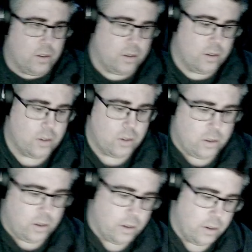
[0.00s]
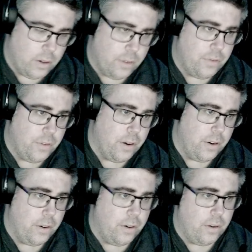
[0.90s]
this is your
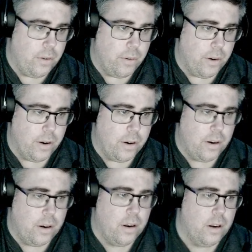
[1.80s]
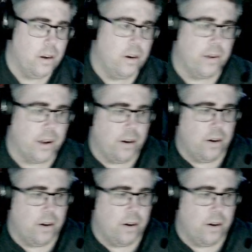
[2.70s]
fun run. There we go.